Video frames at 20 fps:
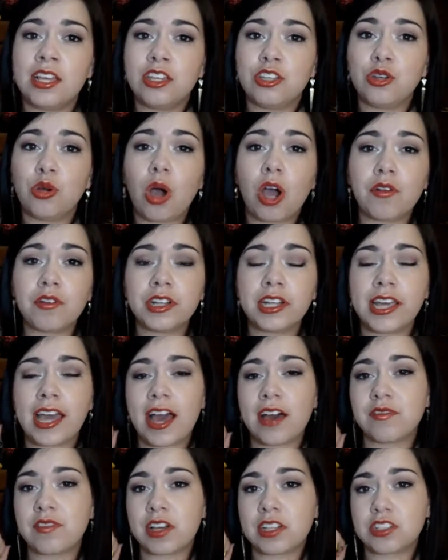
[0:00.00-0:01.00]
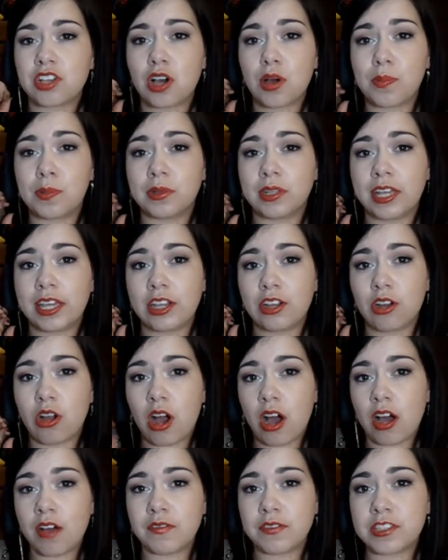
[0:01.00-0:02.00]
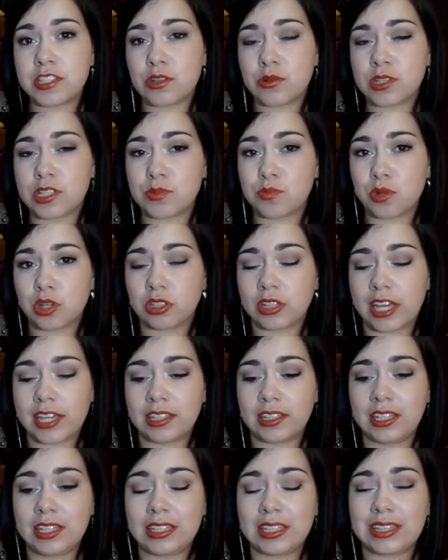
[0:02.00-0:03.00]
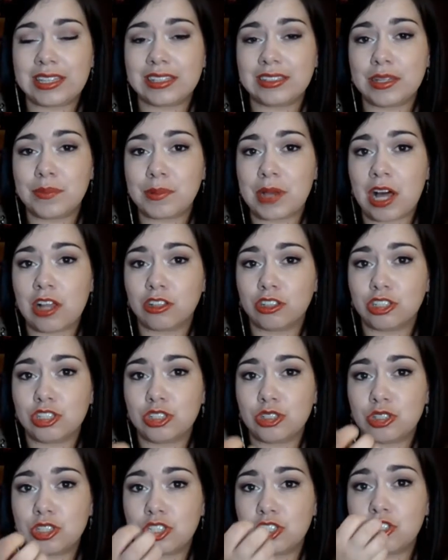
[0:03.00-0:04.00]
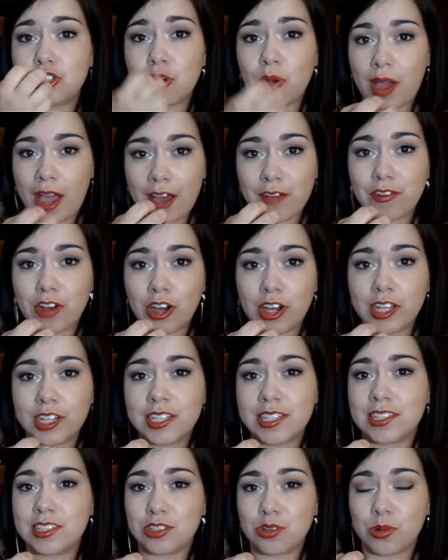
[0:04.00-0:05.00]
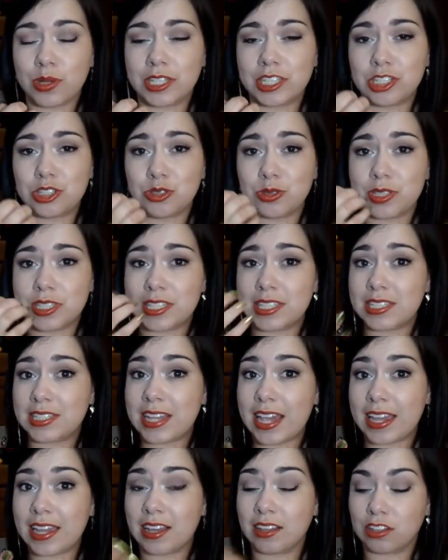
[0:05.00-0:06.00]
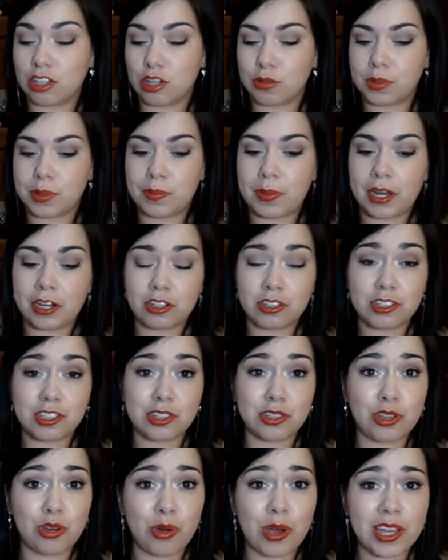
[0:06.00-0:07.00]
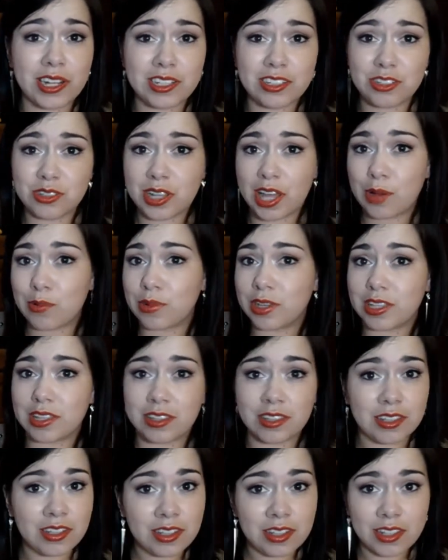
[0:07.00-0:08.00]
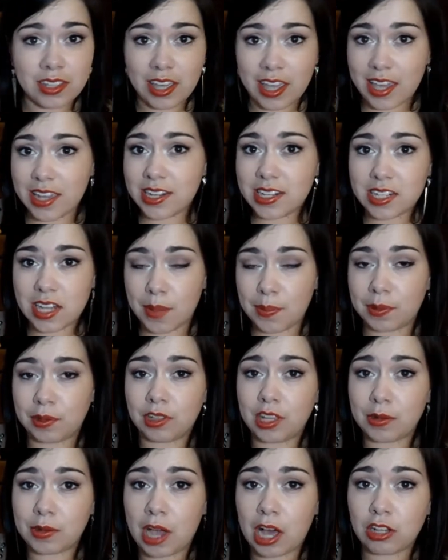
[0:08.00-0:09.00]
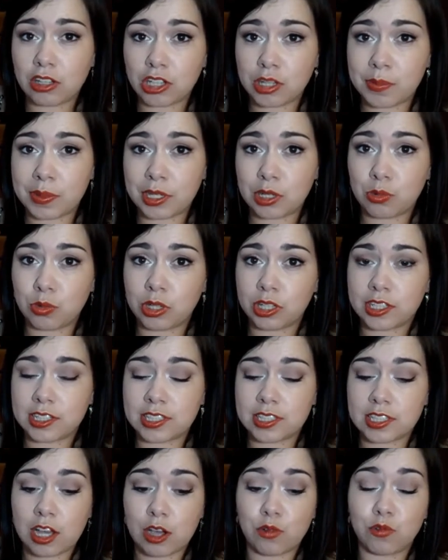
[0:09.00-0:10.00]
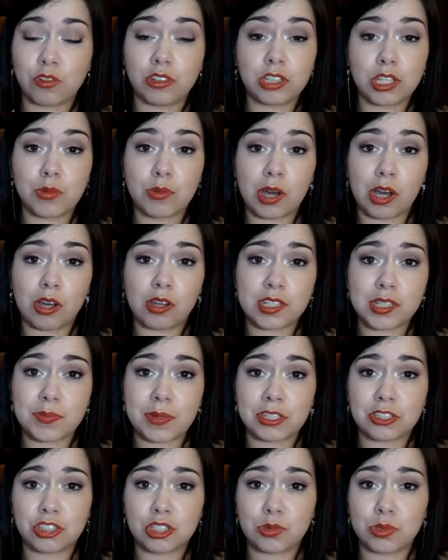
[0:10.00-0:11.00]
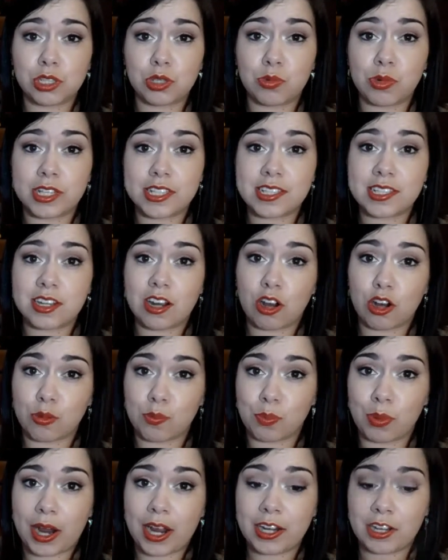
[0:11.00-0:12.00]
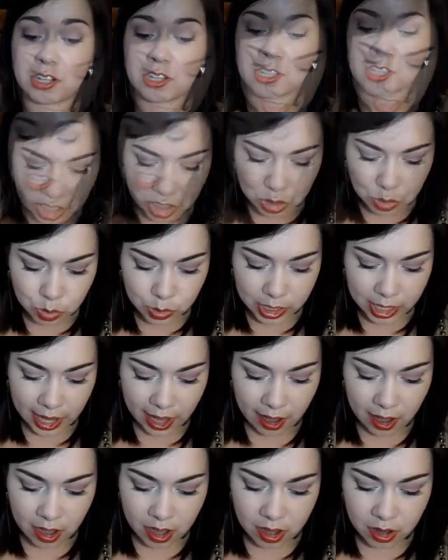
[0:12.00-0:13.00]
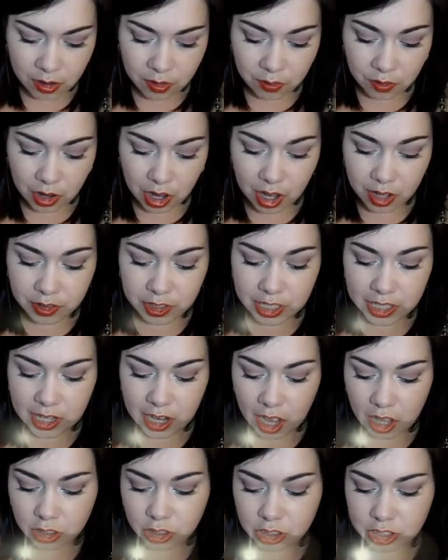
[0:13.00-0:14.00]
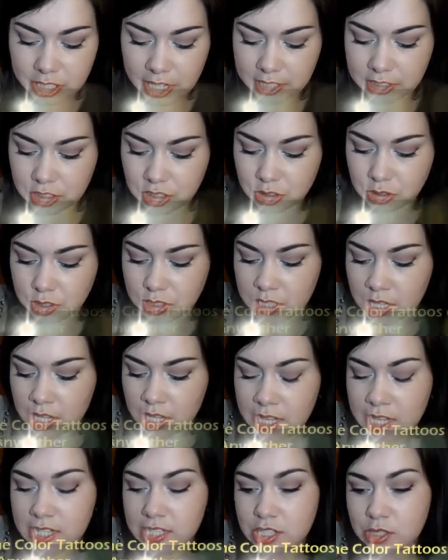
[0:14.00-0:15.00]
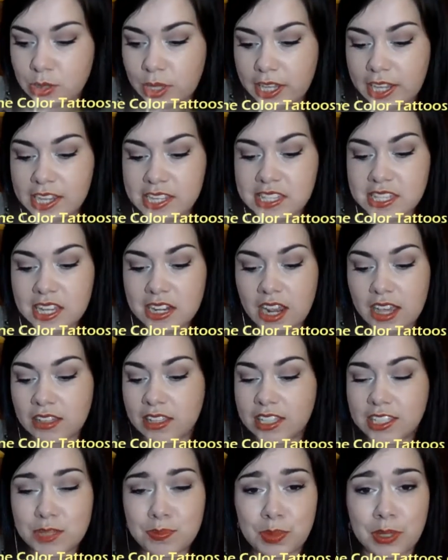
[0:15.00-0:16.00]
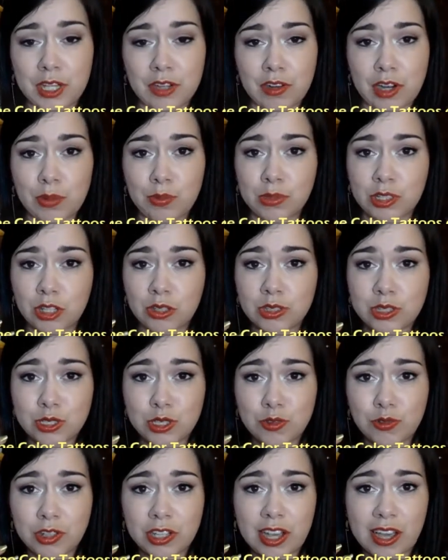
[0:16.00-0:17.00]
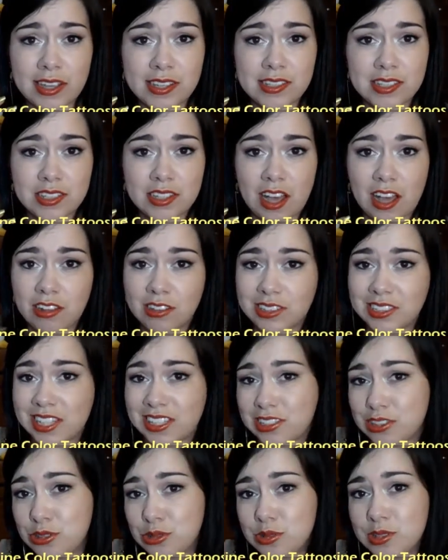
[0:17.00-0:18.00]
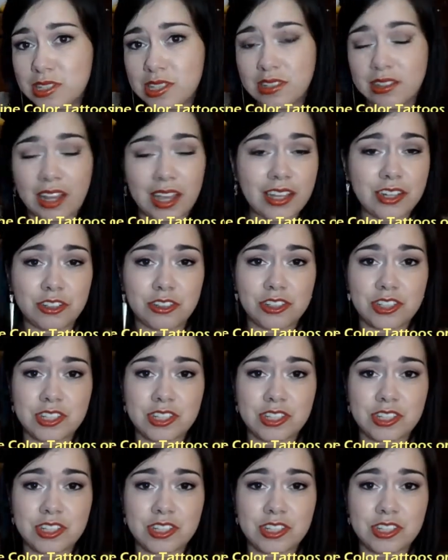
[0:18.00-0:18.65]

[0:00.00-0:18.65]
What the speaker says: you'll already have that top layer off, so it's more likely that the lip color you still have on is going to stay a little bit better. So go ahead and do that with any type of lip color, but it works really well, especially with the ones that are brighter. Next, we have the color tattoos. So like I said, I like to play around with all the different kinds of color tattoos and liners